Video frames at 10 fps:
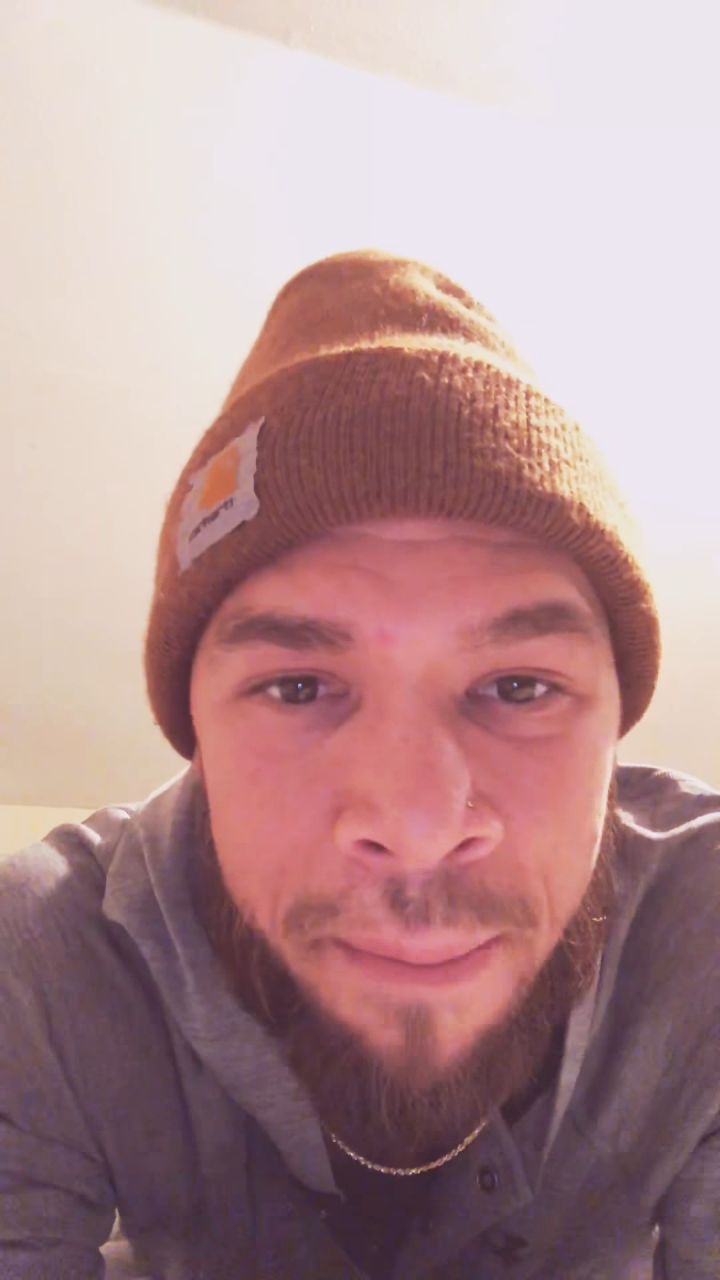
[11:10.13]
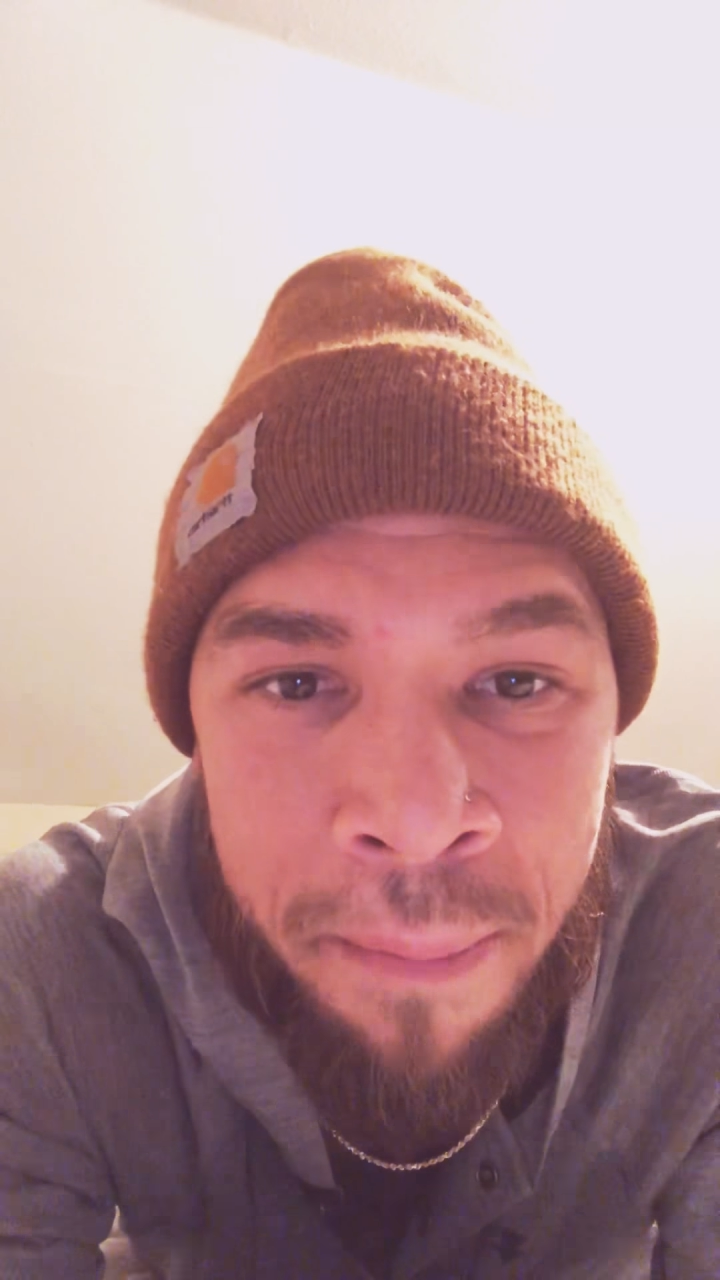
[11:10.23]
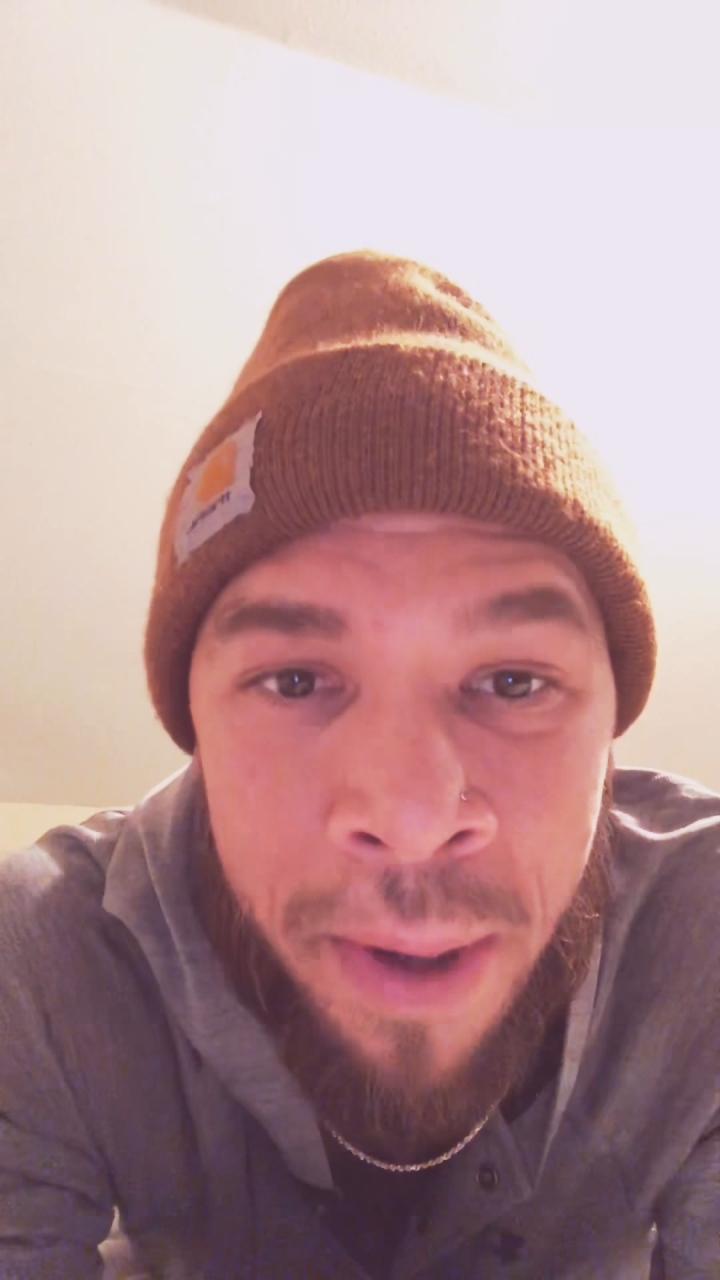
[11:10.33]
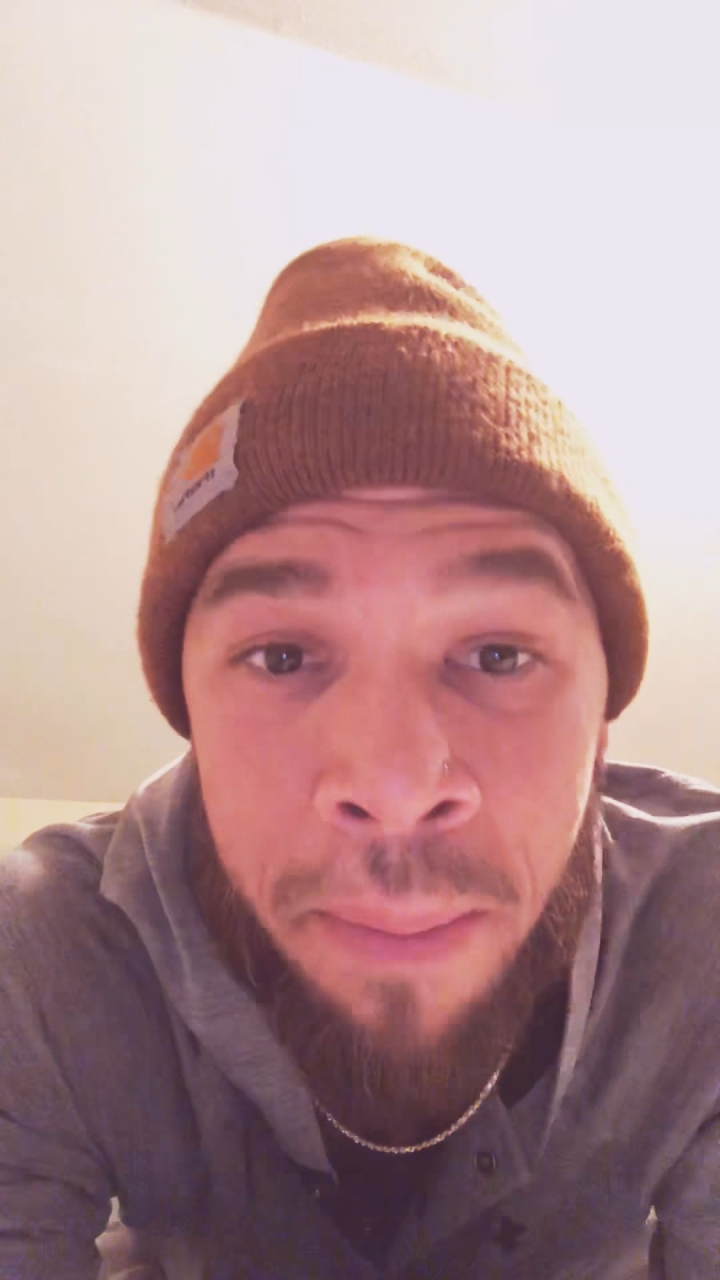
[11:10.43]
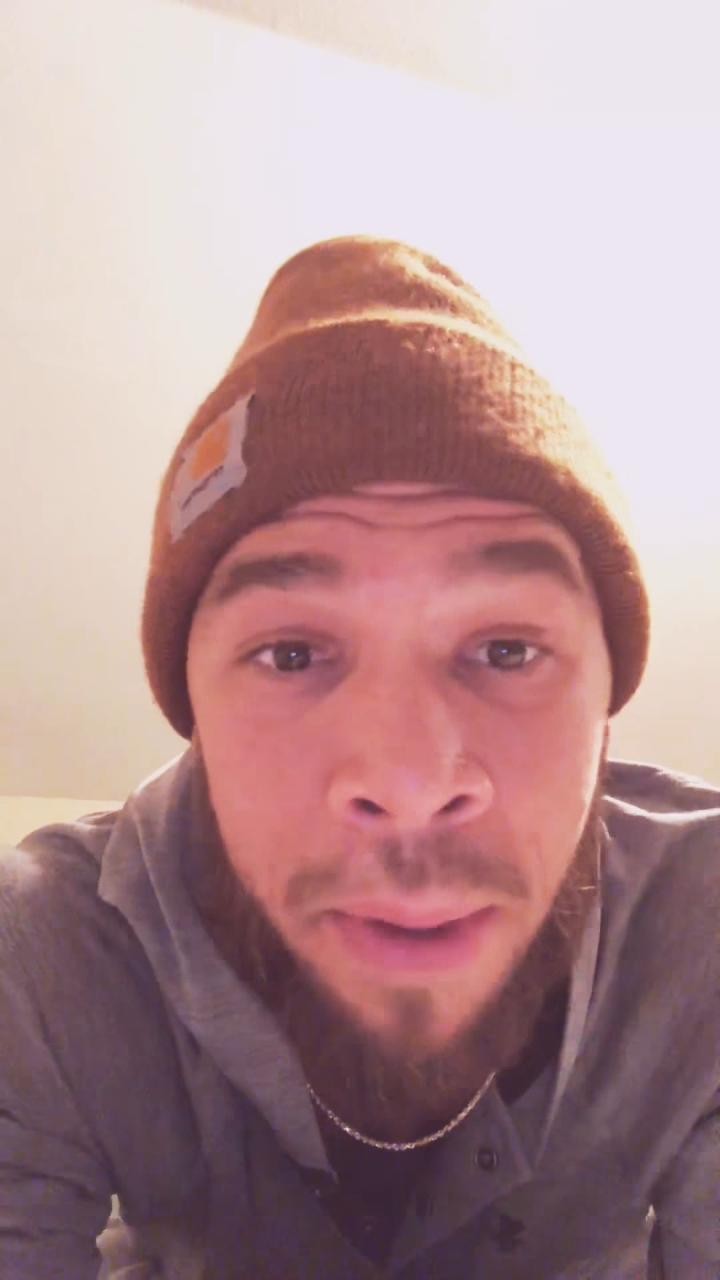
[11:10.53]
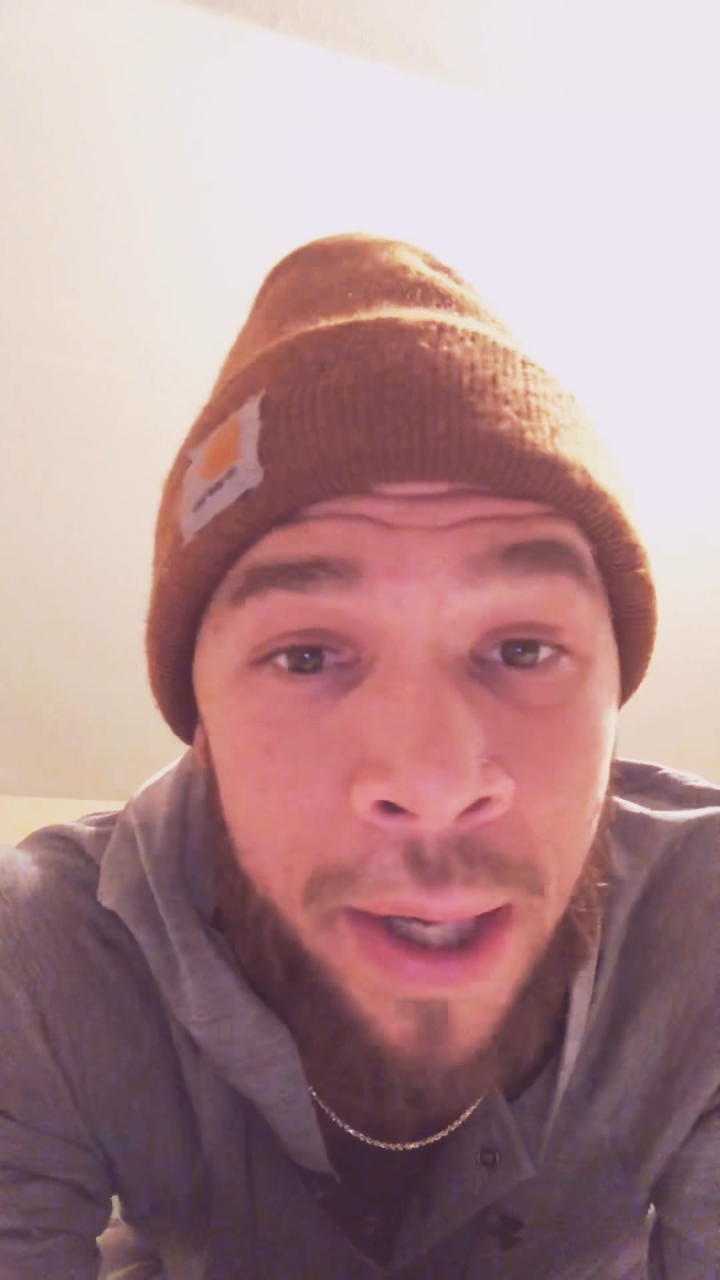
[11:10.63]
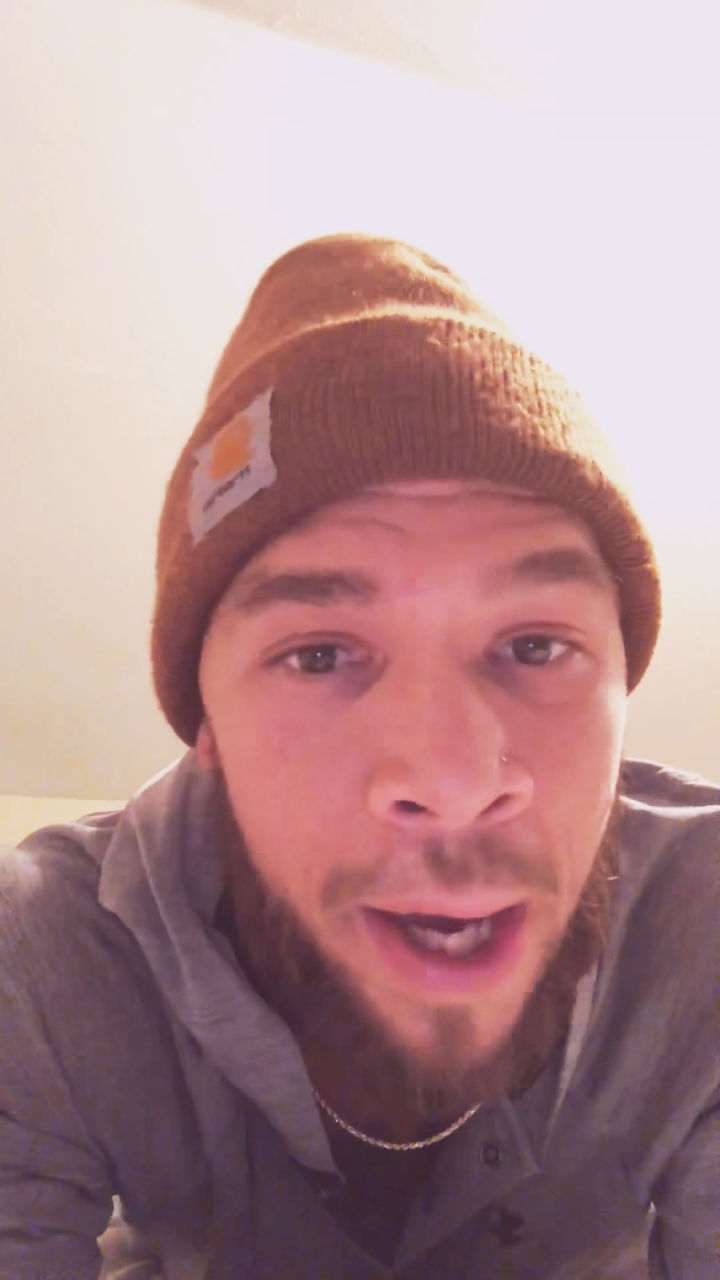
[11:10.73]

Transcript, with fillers: made me